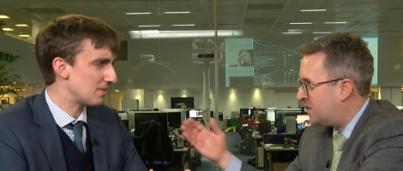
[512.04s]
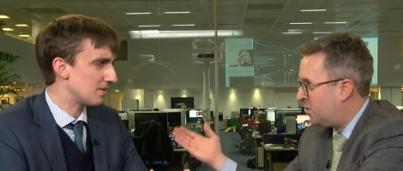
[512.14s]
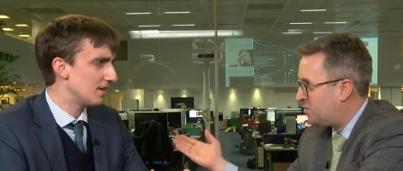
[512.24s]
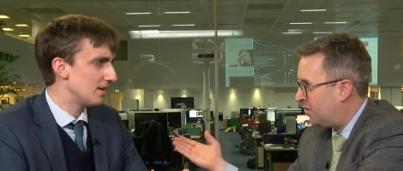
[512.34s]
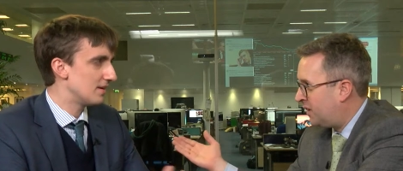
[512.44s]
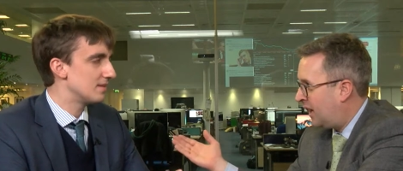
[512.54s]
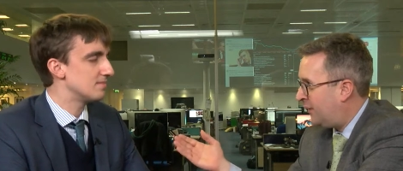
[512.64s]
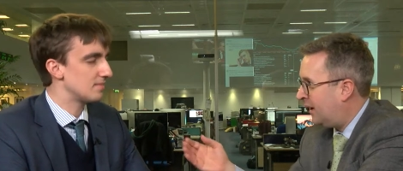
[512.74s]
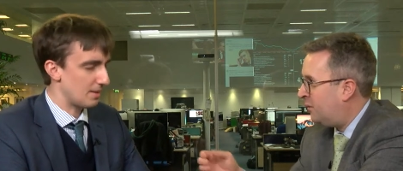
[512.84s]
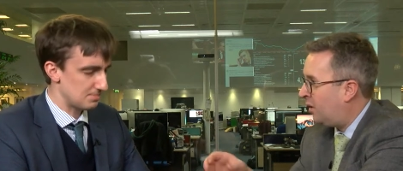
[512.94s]
Speaker 1: talks
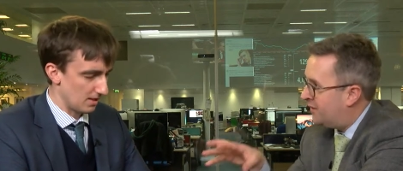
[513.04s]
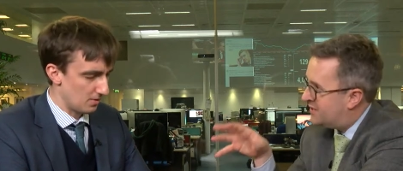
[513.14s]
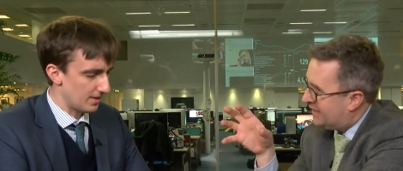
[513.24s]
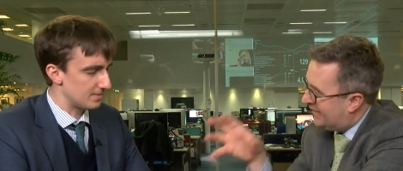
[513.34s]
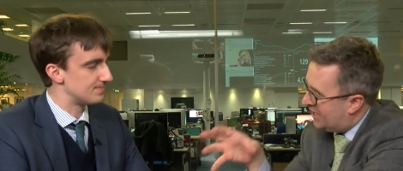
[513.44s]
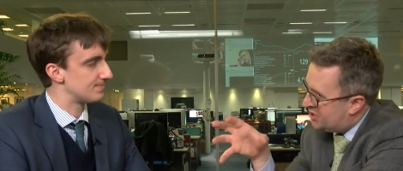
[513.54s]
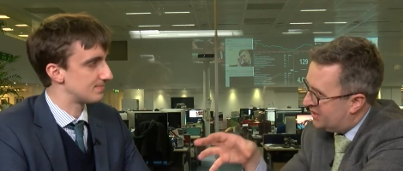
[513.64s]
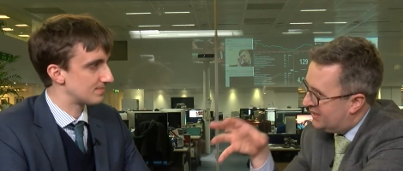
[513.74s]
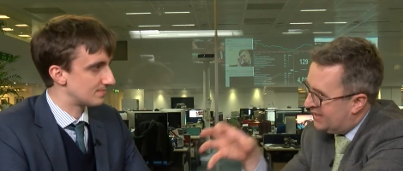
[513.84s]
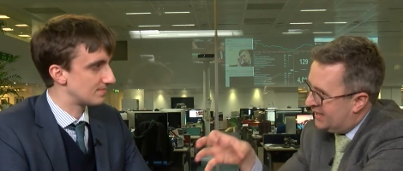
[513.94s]
ongoing. Absolutely. We've
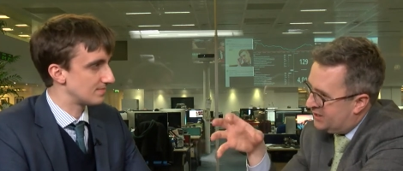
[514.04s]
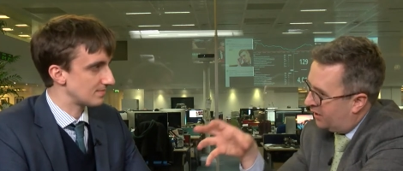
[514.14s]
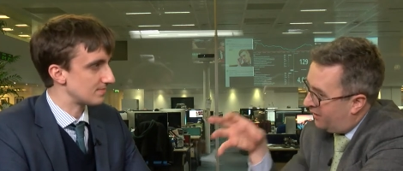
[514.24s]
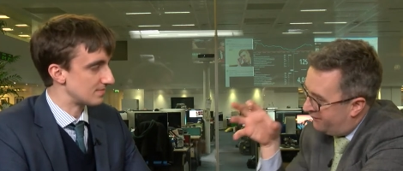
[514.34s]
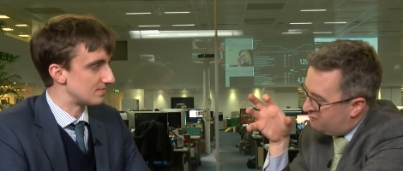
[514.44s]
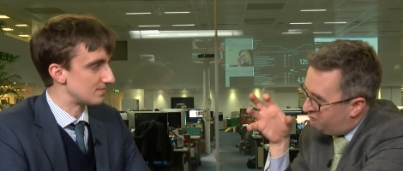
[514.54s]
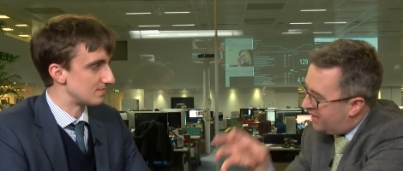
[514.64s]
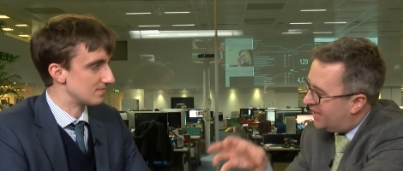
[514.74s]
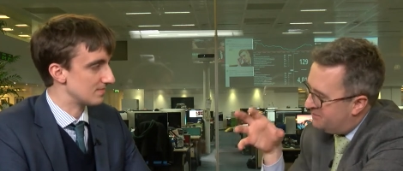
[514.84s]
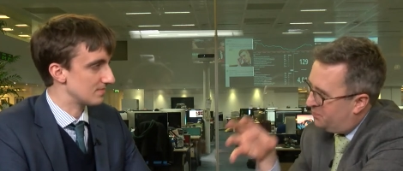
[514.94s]
clashing. You know, I mean,
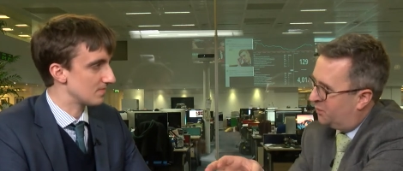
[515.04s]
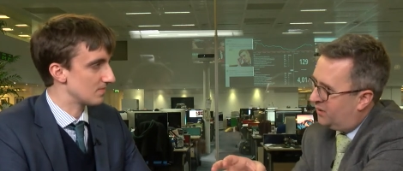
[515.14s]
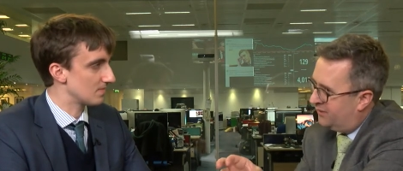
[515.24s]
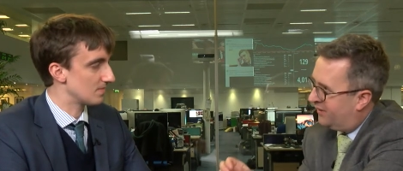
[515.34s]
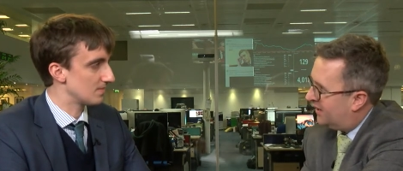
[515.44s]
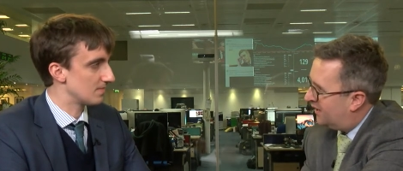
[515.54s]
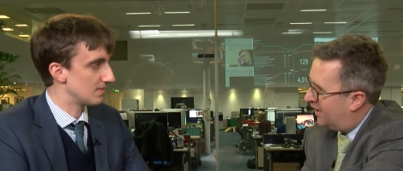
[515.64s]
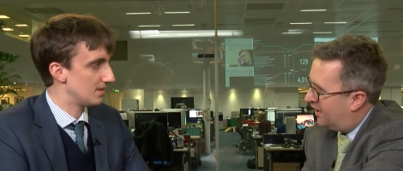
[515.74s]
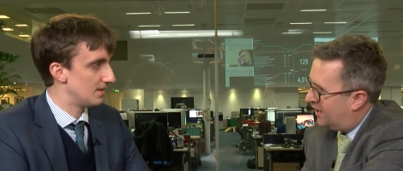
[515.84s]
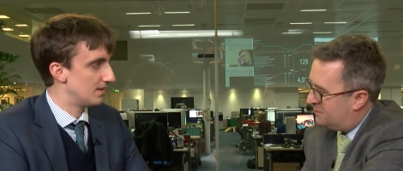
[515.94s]
really important. I think
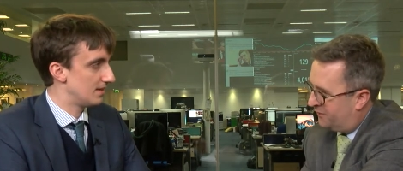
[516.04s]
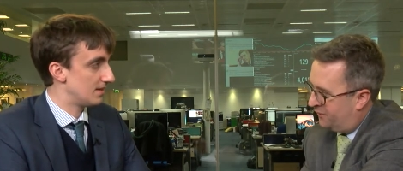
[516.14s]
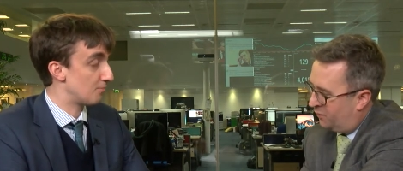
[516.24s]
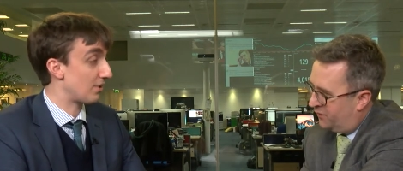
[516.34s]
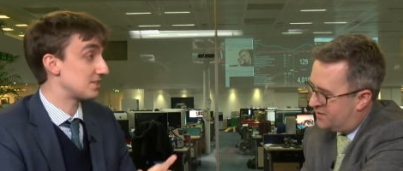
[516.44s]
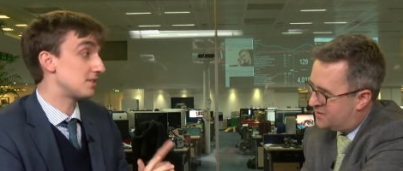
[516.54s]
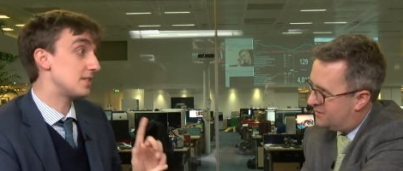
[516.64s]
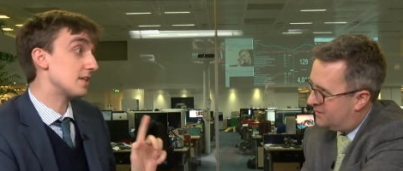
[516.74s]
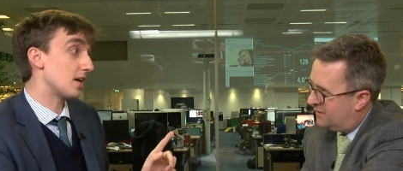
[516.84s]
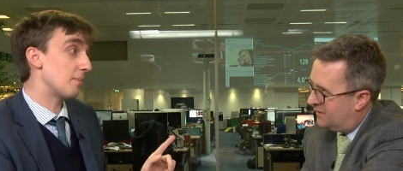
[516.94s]
uh, earlier before Brexit
Speaker 2: this.
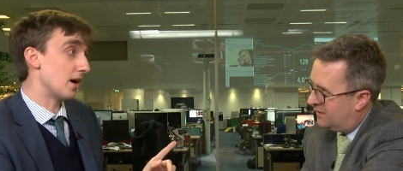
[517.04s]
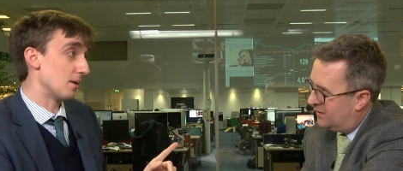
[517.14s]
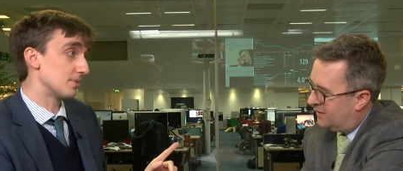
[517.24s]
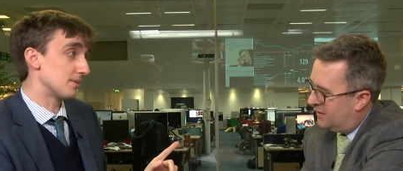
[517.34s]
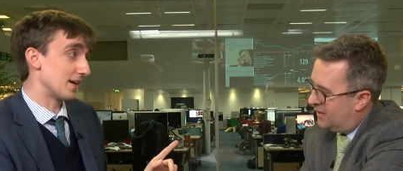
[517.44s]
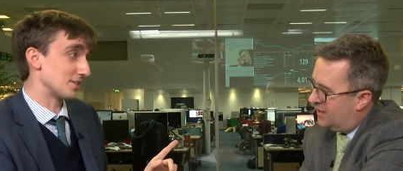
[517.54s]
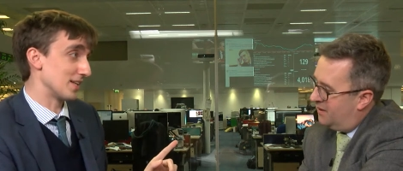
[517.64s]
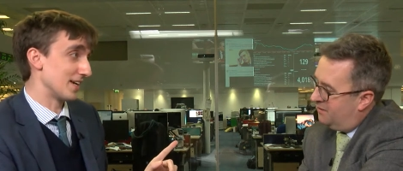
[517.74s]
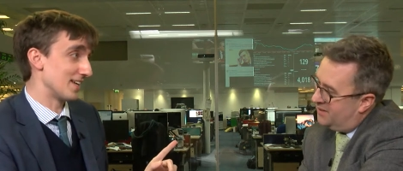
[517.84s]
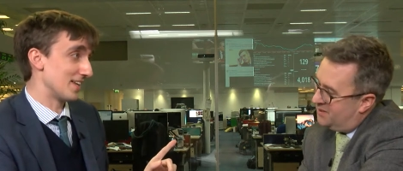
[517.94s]
did come up
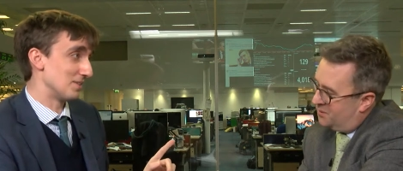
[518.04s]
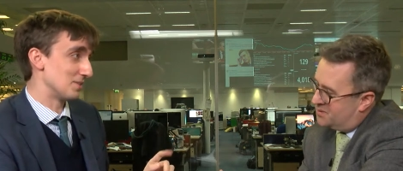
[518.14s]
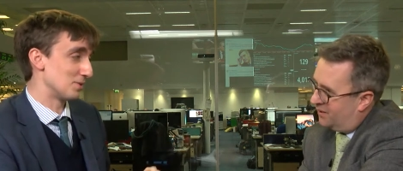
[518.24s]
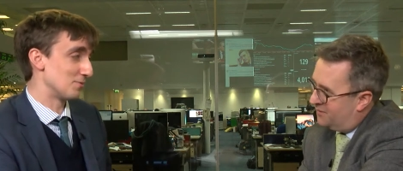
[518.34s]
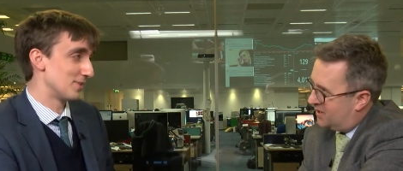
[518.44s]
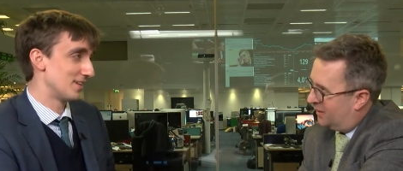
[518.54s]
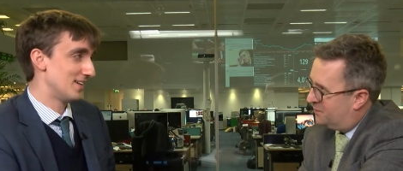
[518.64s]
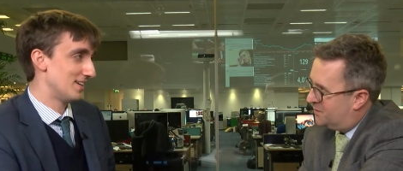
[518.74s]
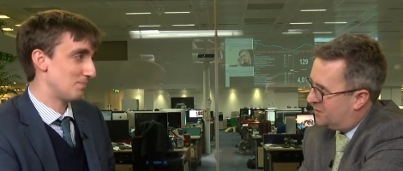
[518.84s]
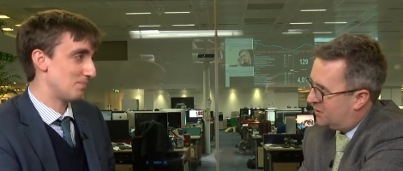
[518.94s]
Speaker 1: actually. It always comes
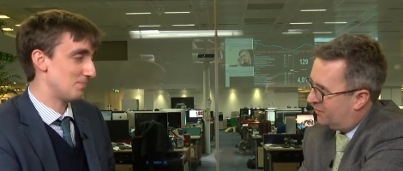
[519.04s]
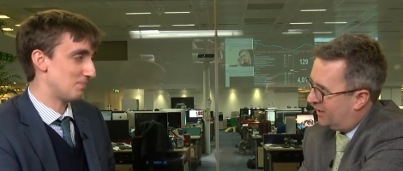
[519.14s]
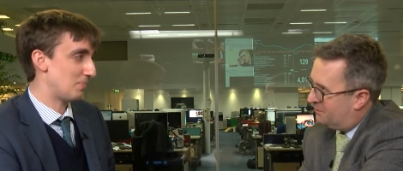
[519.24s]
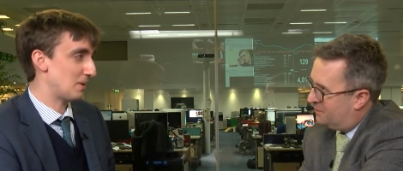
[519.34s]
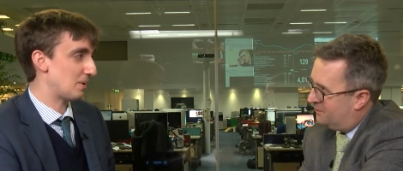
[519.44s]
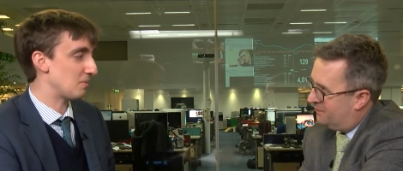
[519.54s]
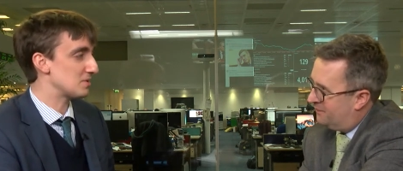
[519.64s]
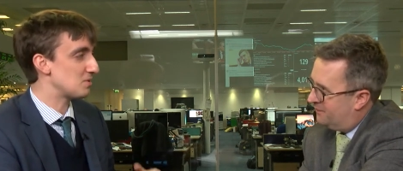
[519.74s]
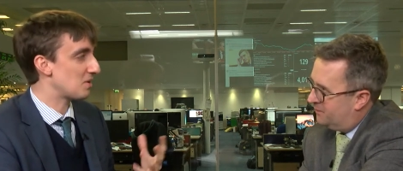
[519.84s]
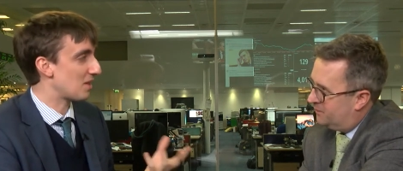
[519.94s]
up to a degree. But,
Speaker 2: but it
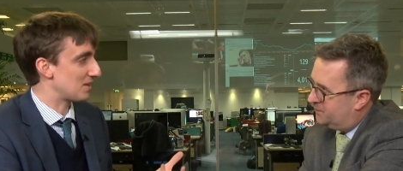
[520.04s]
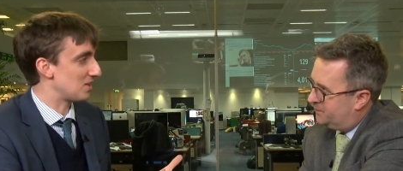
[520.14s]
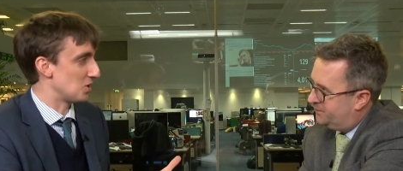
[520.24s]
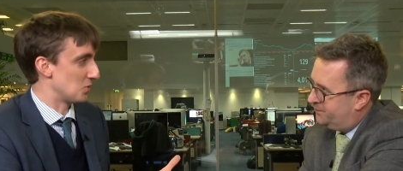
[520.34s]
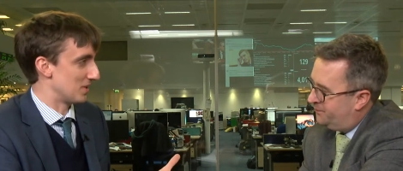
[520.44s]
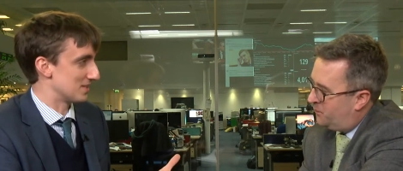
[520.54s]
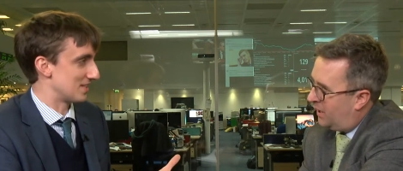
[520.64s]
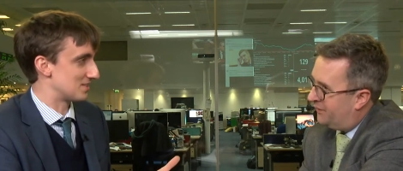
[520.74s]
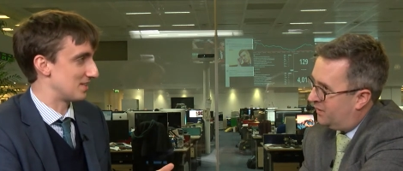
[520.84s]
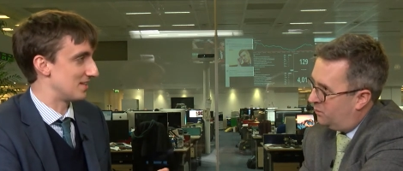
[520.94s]
was no, nothing new in a
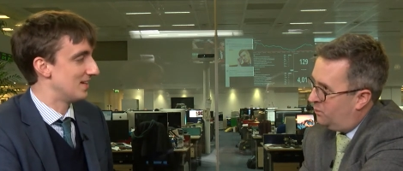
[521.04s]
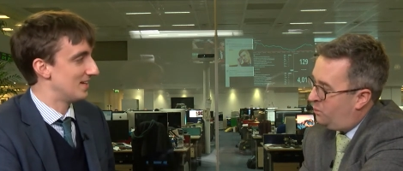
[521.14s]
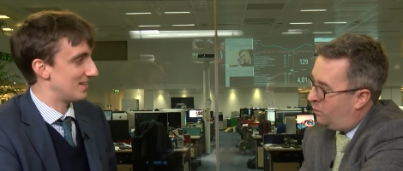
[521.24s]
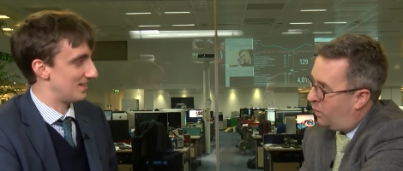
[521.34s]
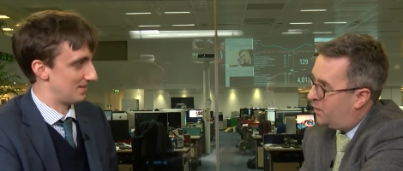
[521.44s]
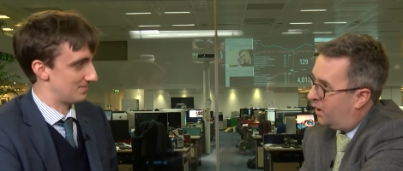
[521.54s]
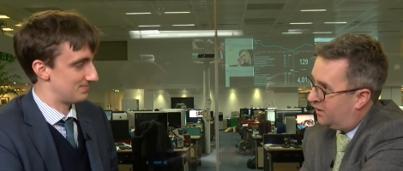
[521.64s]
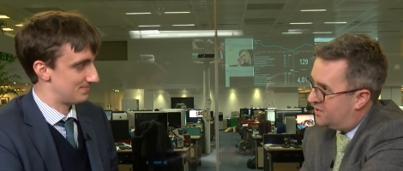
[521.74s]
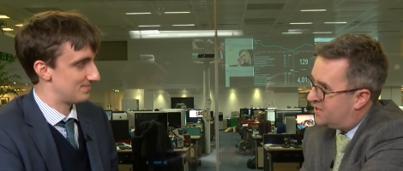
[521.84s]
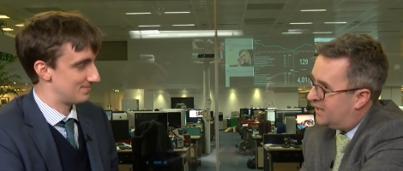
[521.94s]
well, sense. I think so, what we are
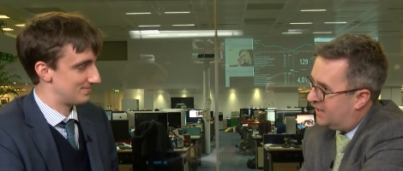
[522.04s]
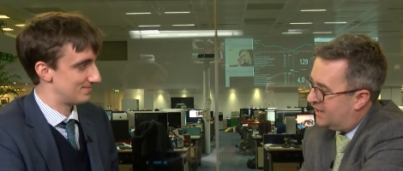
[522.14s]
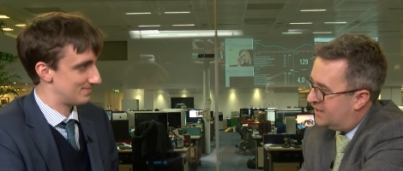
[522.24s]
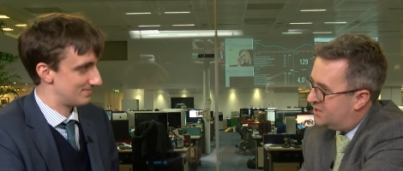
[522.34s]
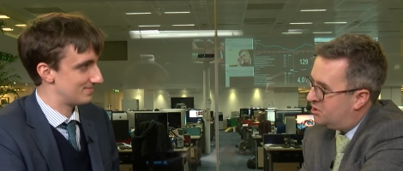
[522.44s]
Speaker 1: going to see is